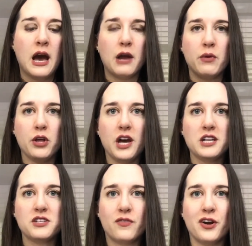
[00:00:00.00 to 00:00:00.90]
I
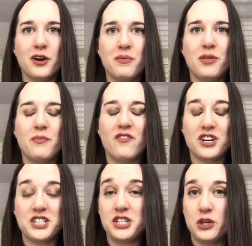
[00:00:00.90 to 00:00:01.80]
realized for the
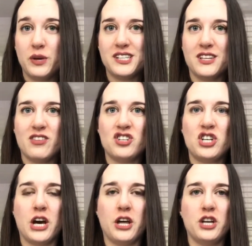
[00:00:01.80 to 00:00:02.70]
first 2 weeks of the
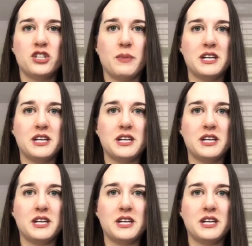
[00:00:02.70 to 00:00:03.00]
challenge,